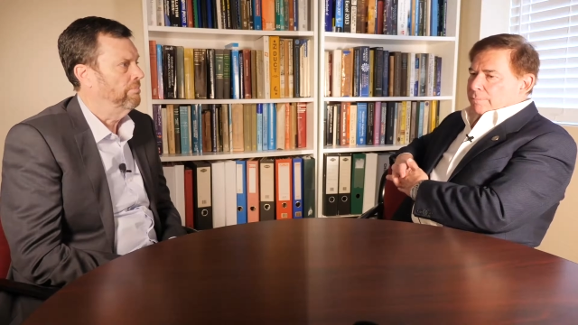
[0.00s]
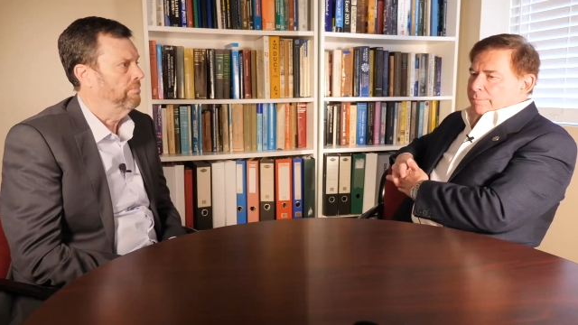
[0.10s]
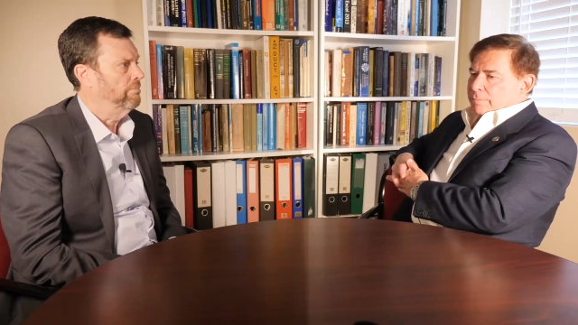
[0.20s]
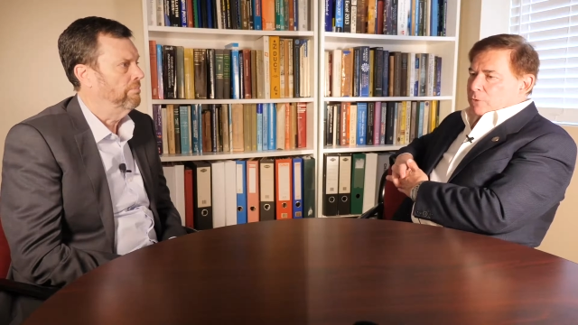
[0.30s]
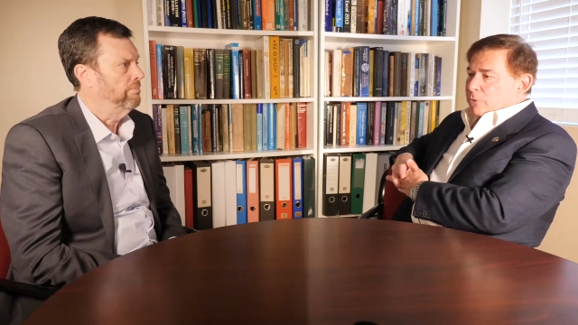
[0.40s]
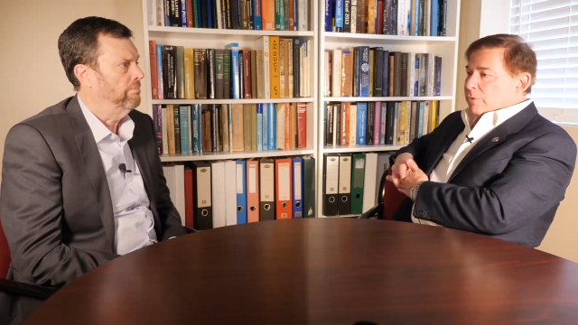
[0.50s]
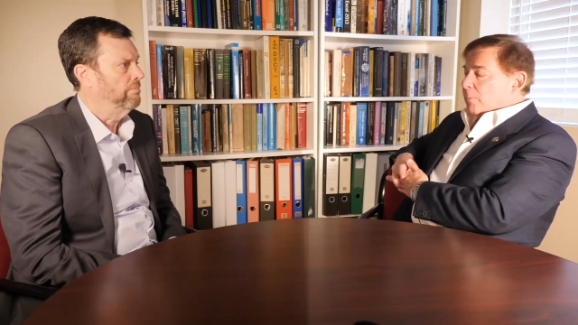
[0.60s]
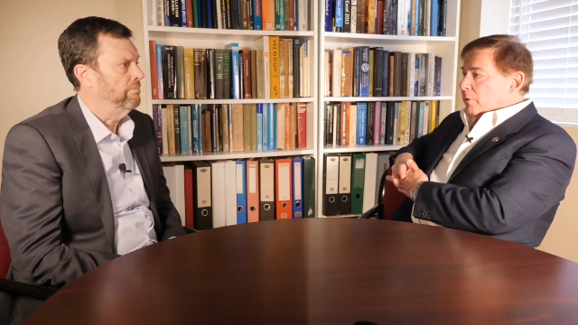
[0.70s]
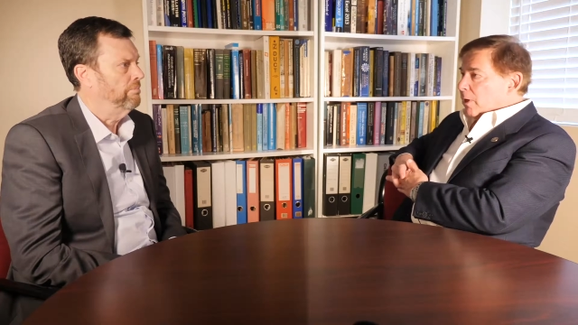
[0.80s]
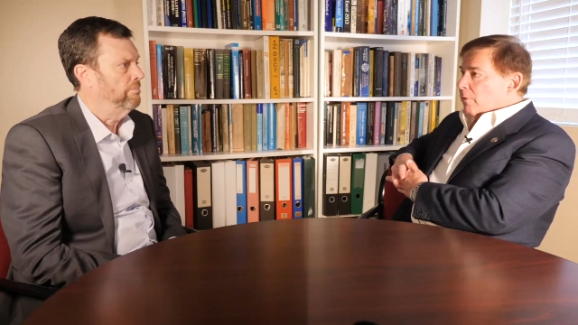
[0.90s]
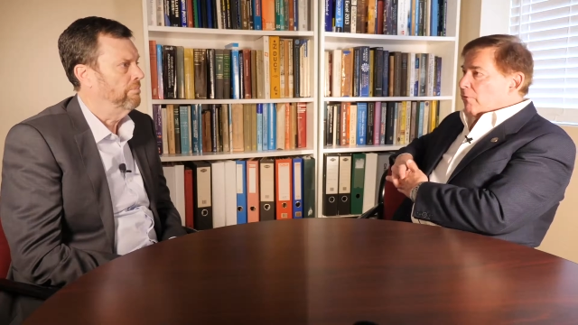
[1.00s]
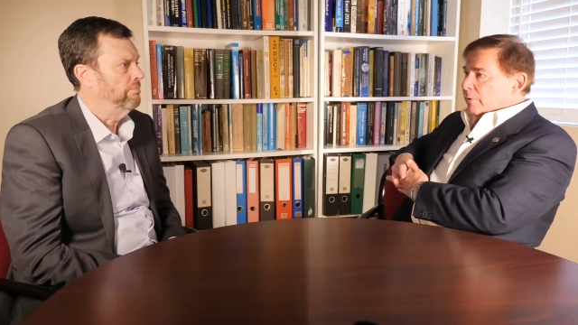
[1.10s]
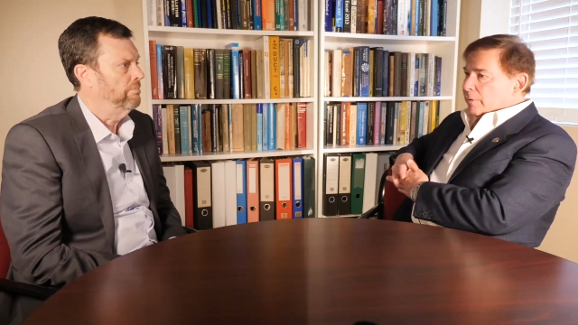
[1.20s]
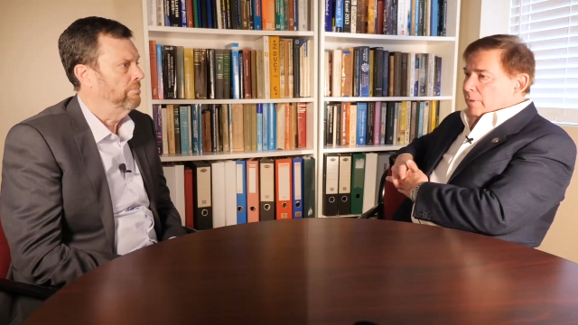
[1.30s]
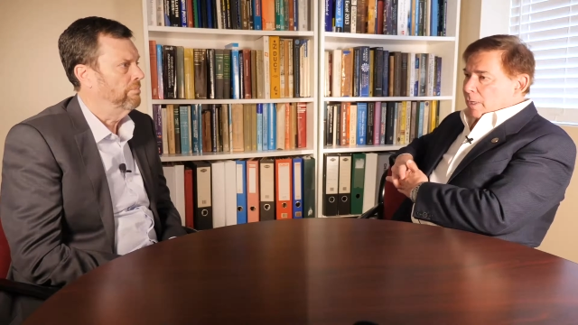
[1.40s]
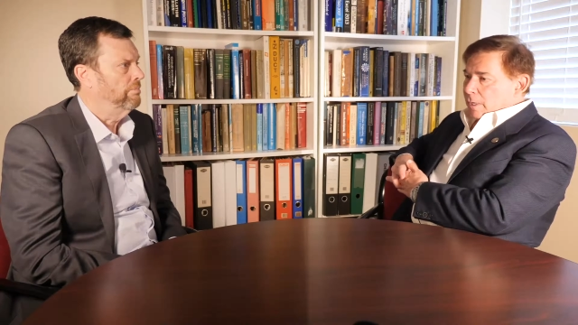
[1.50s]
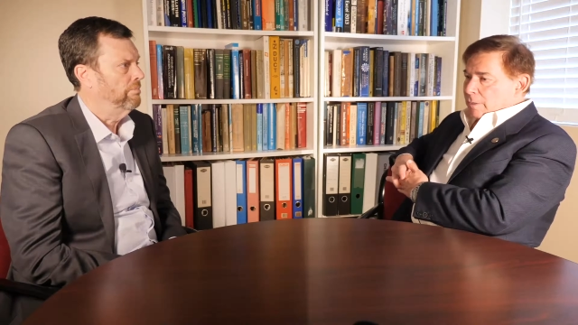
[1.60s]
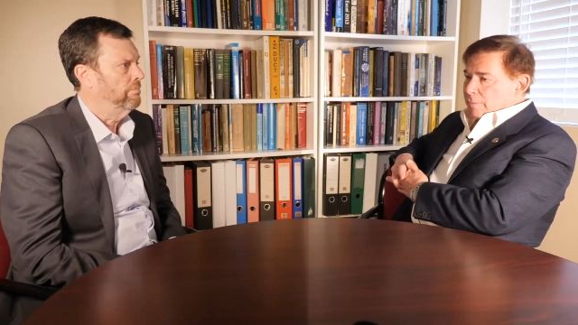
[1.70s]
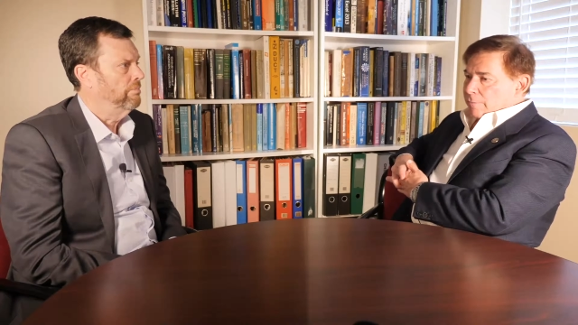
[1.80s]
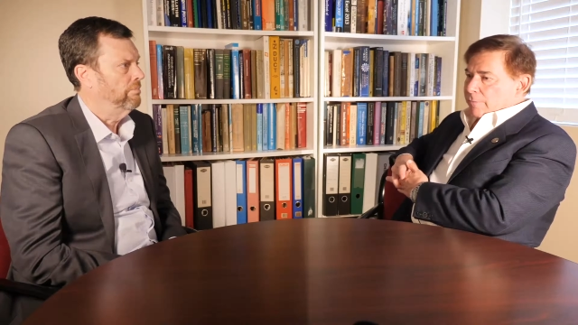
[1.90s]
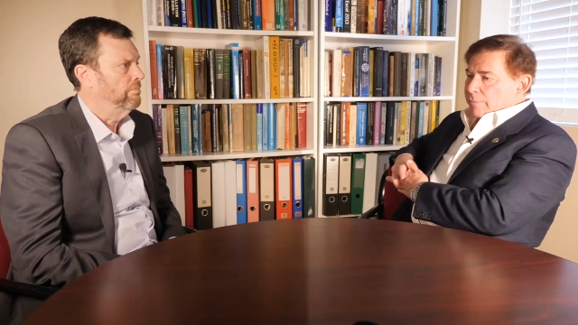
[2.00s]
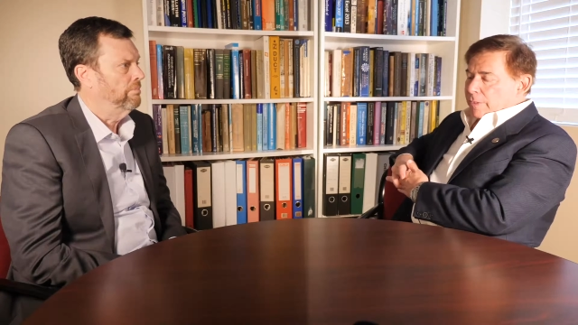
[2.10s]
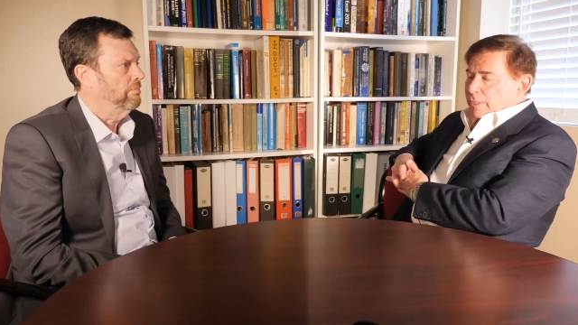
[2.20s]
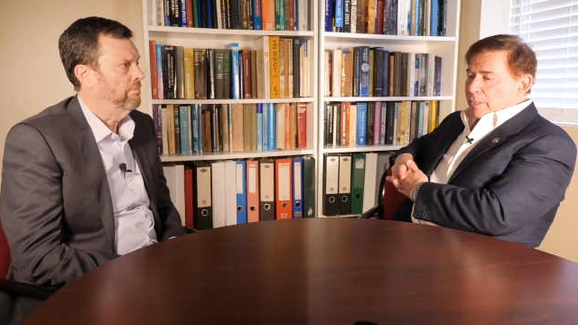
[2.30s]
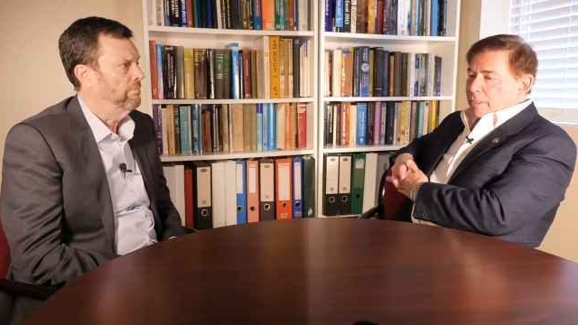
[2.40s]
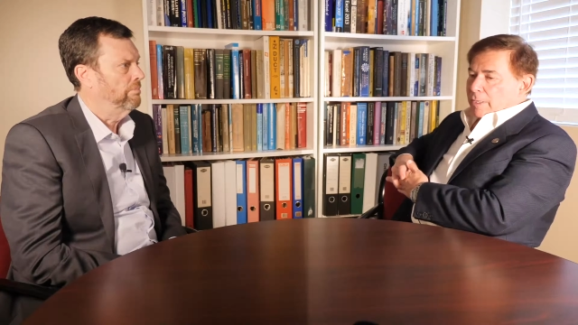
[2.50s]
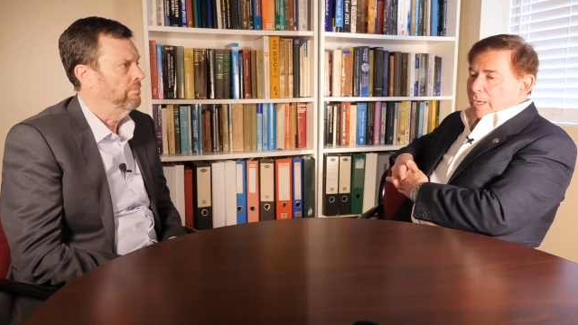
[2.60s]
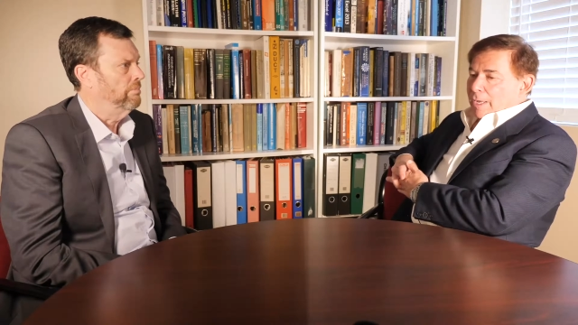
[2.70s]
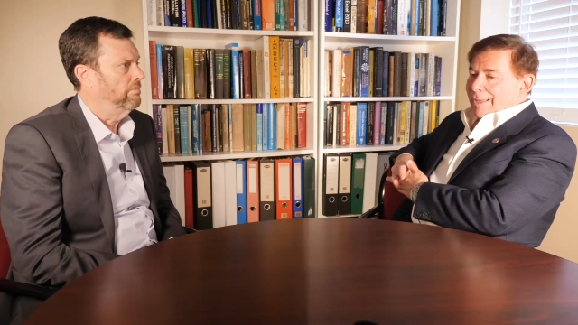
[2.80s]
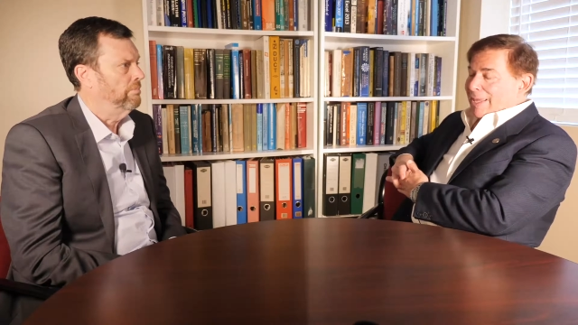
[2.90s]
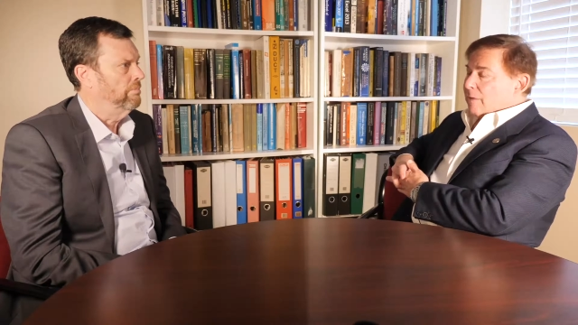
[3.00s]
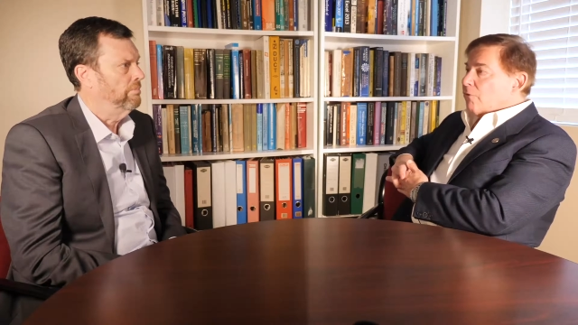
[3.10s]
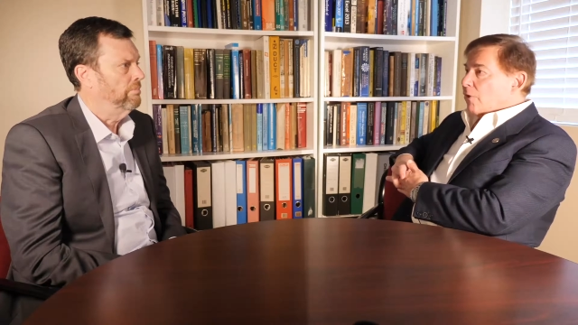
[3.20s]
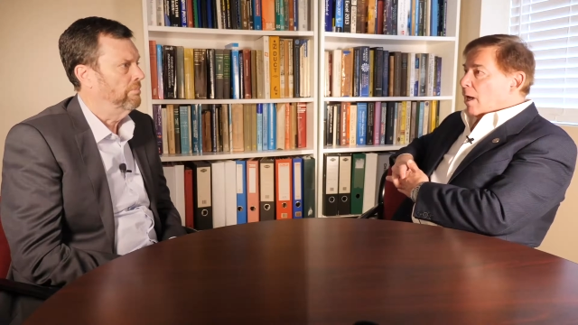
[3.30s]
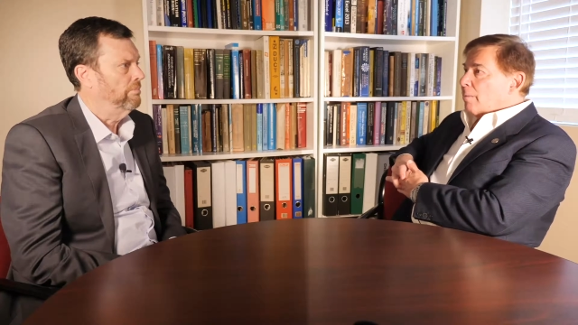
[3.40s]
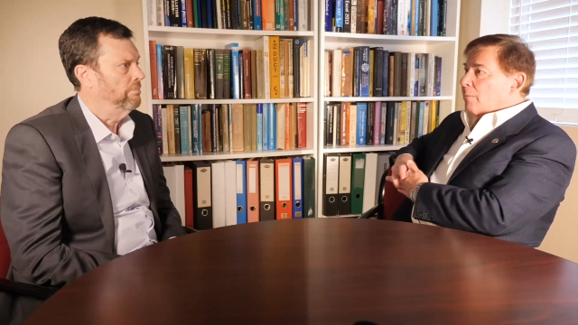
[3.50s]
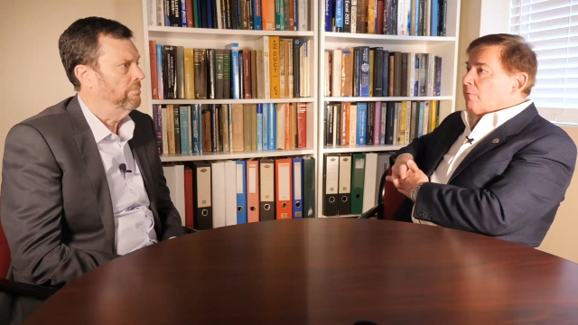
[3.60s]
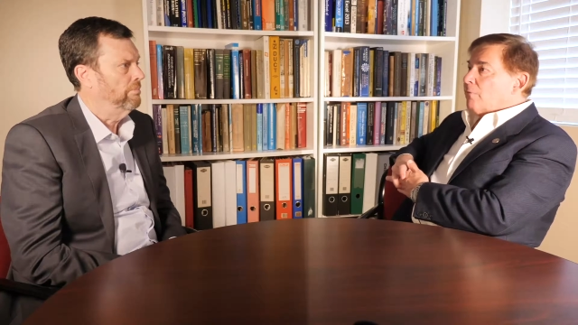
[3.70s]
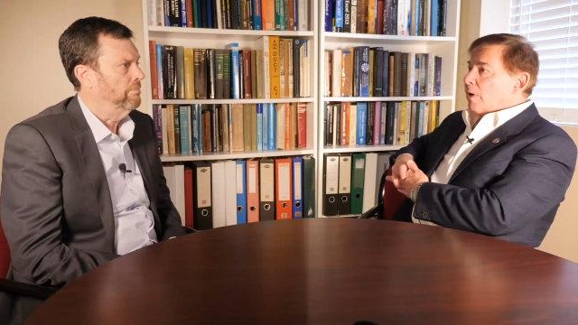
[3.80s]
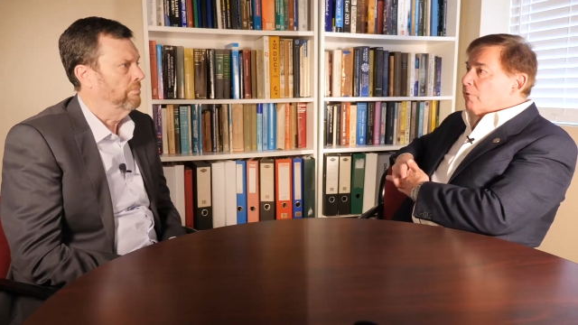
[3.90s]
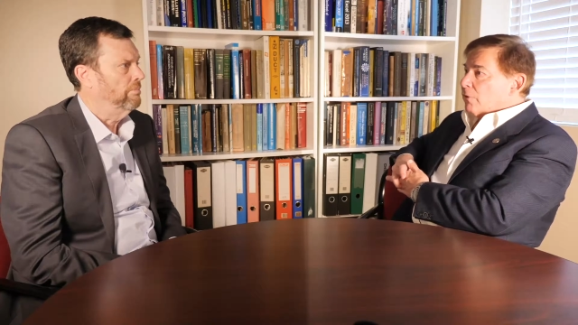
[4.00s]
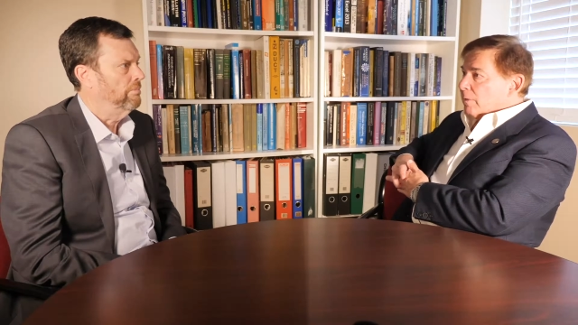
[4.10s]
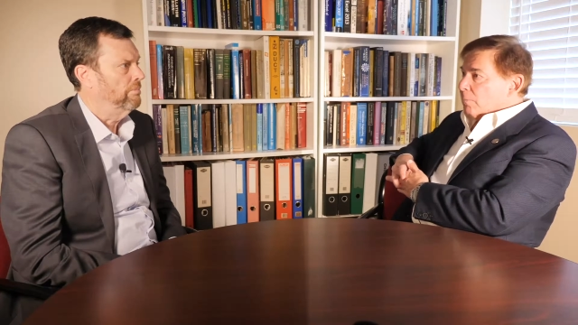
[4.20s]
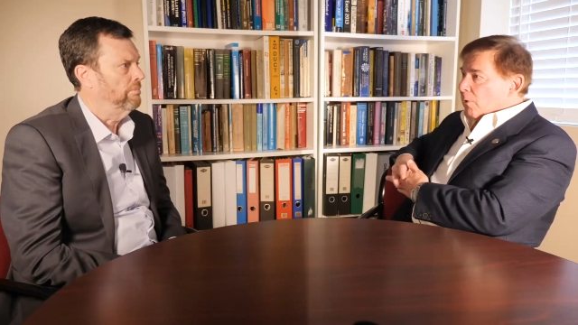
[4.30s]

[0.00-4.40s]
Speaker 1: to the production of the enzymes functioning